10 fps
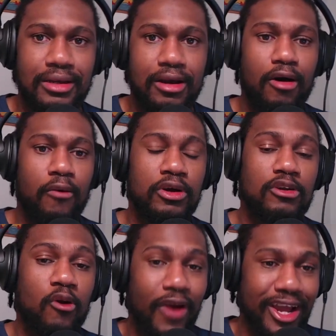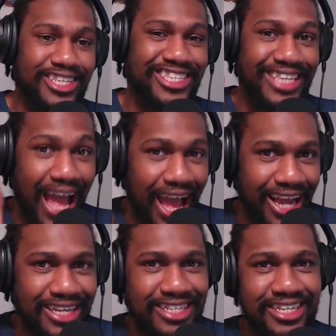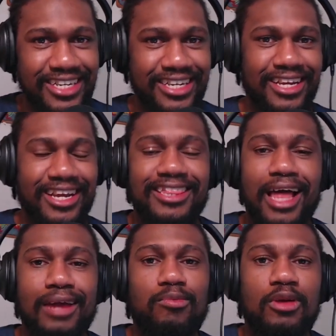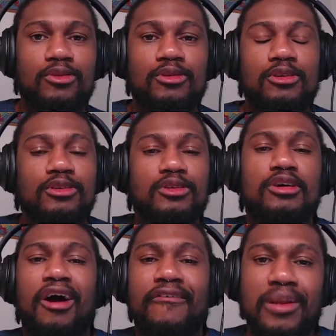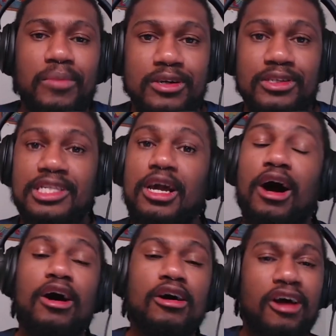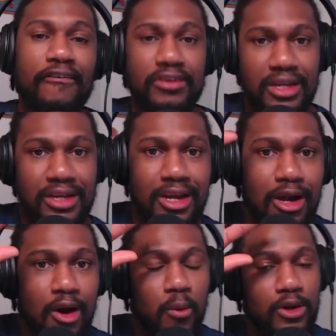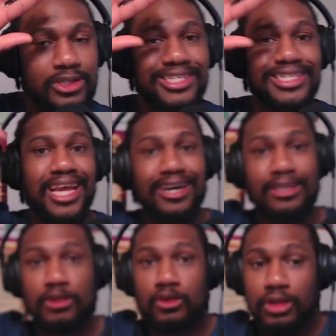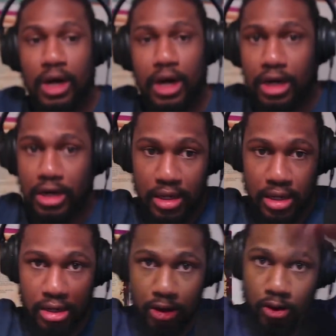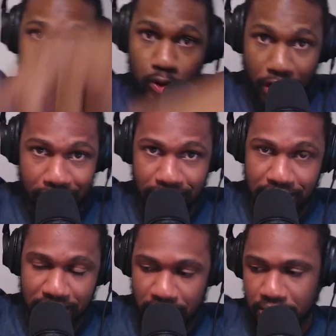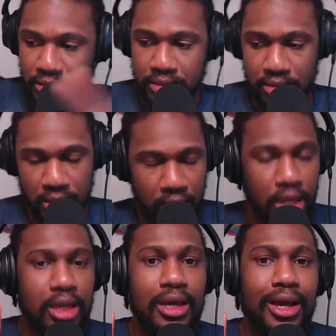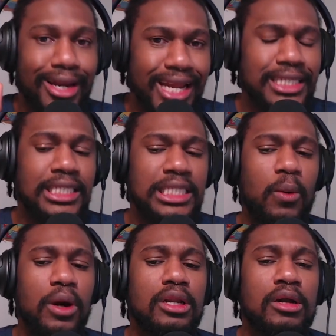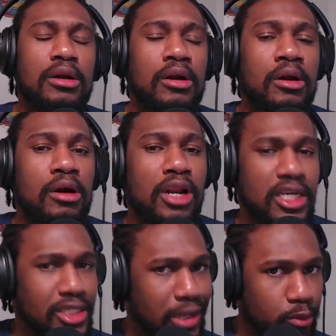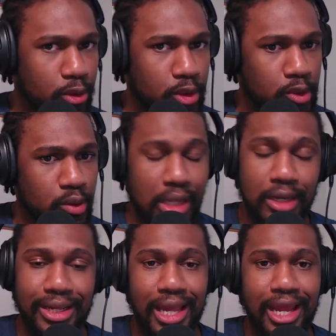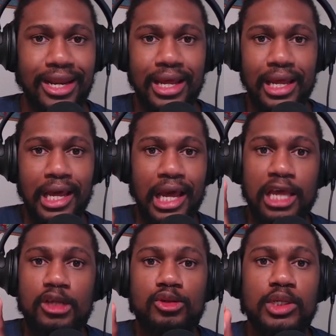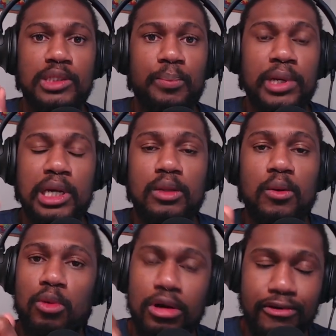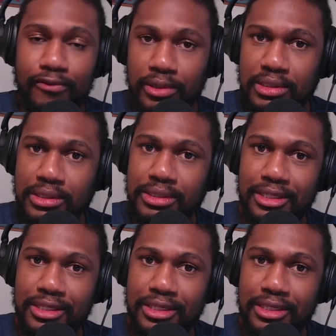when Christ died, that brought the new covenant because the old covenant was nailed to the cross. Let's see what Colossians chapter 2, and again, he just picked one verse,